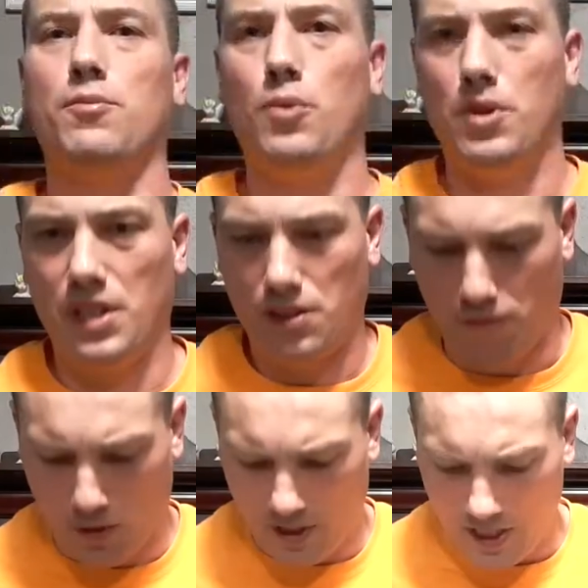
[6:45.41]
worn this
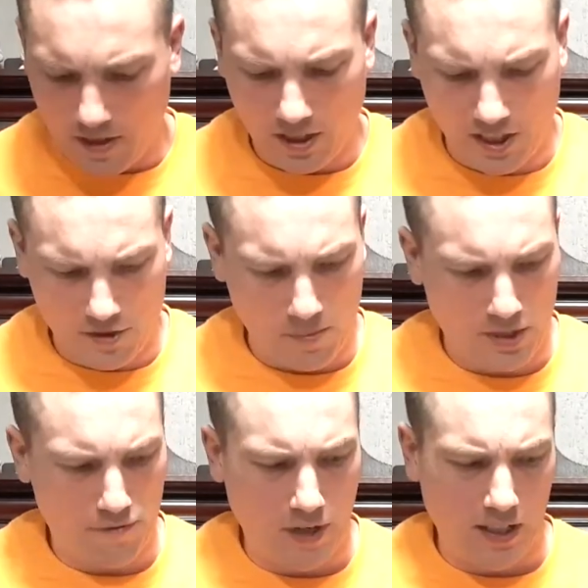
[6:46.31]
for nearly as
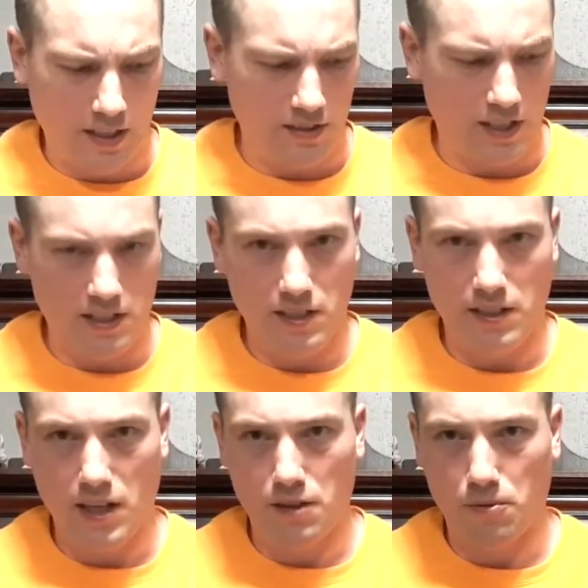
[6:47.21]
much fighting as I did
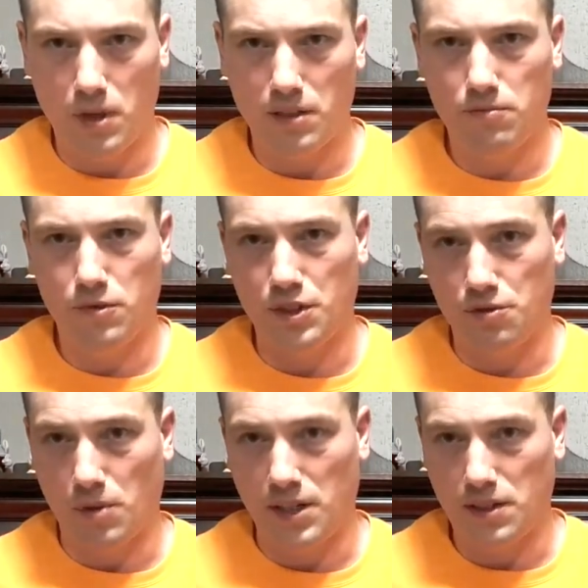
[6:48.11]
the other one, which is
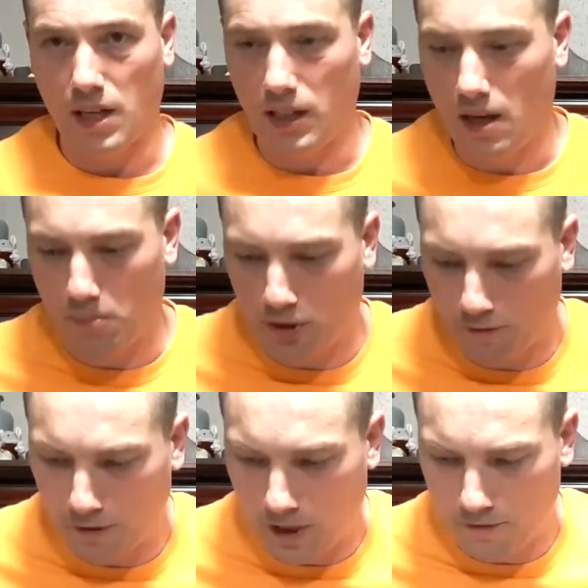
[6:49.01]
why it's got a lot more
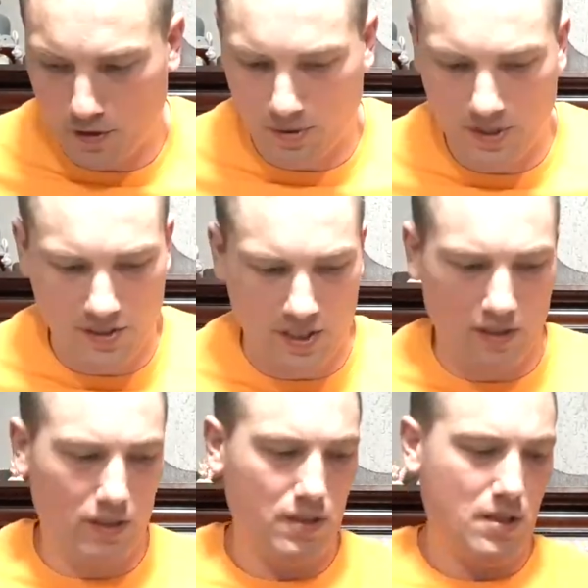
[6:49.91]
fluff to it still.